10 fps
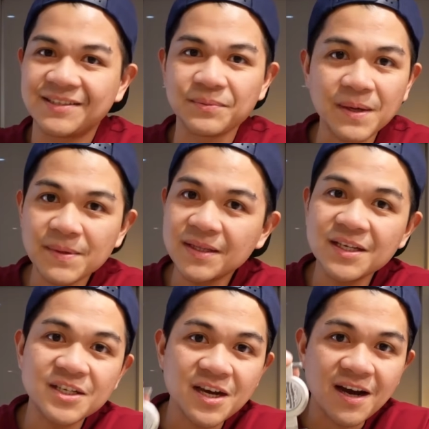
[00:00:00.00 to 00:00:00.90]
So maybe
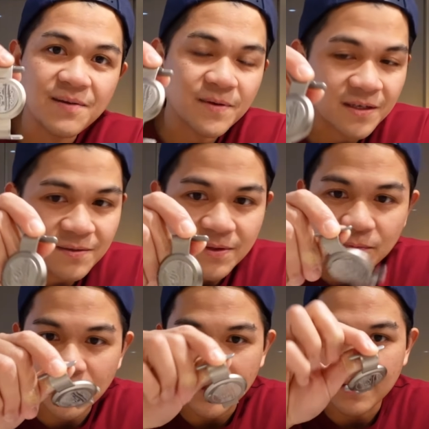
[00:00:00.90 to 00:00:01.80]
DJI might come
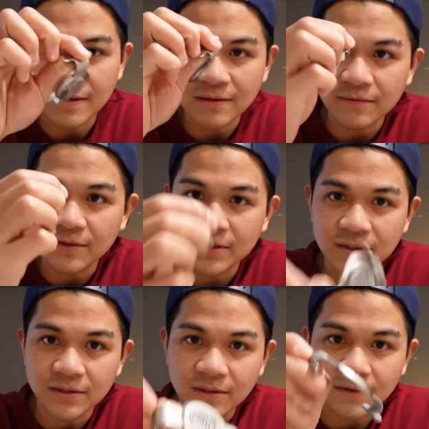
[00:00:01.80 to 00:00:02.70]
up with another
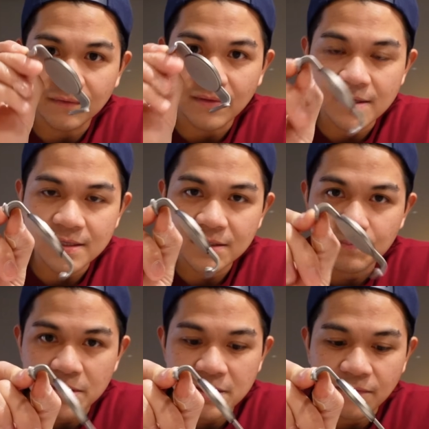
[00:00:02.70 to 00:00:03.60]
version of this
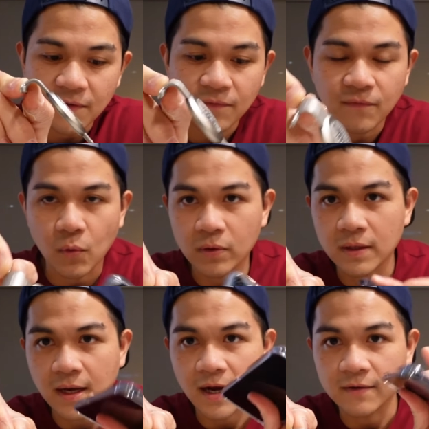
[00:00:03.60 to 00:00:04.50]
specific for
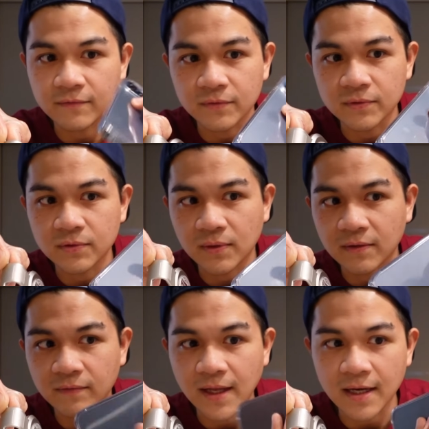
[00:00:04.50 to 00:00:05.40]
the iPhone
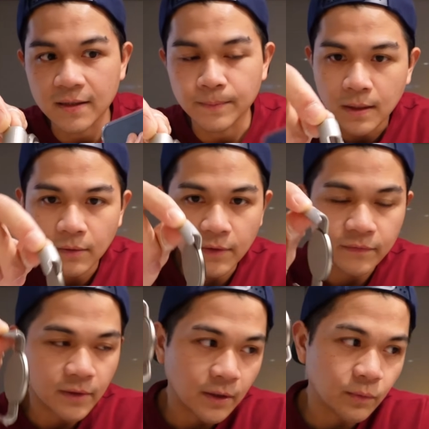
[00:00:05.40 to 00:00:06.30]
12 lineup.
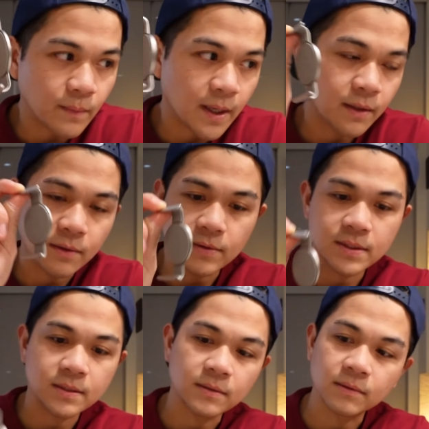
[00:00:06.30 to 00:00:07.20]
However, I don't mind though, it
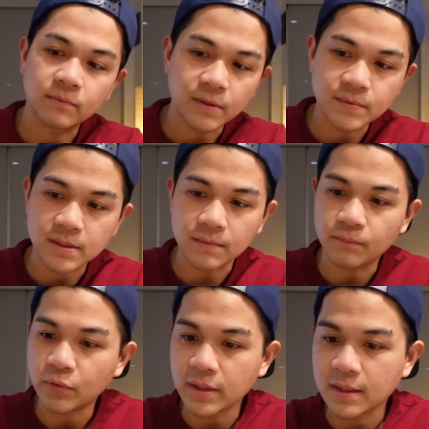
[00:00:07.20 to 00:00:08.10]
still grips it
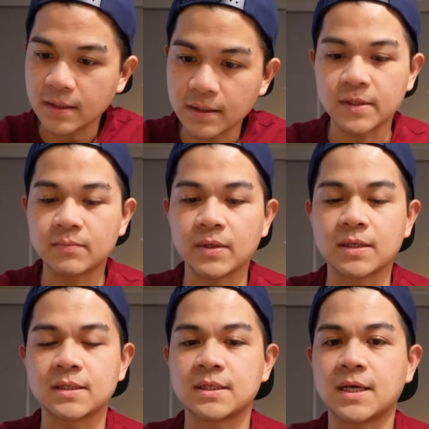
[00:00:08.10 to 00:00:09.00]
pretty good just
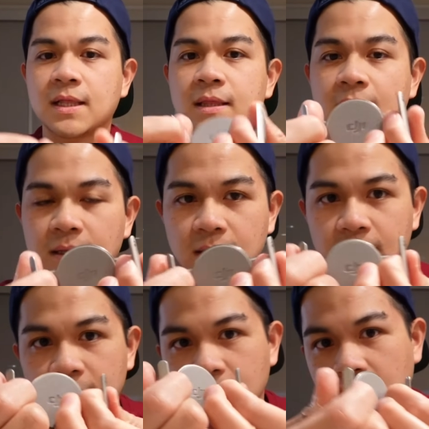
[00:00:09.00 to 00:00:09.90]
because it's got
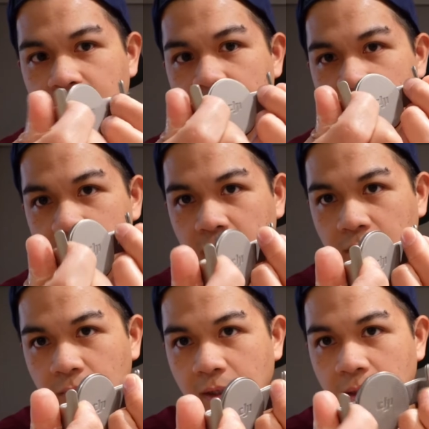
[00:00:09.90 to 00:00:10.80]
that grippy
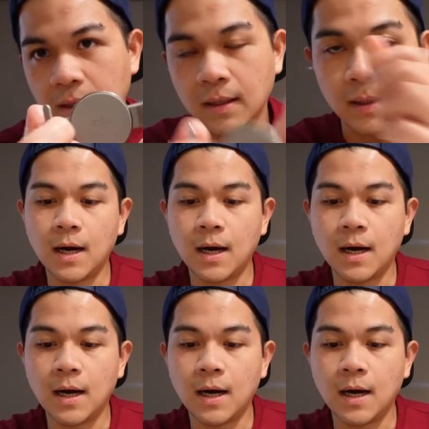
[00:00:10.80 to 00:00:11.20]
material right there.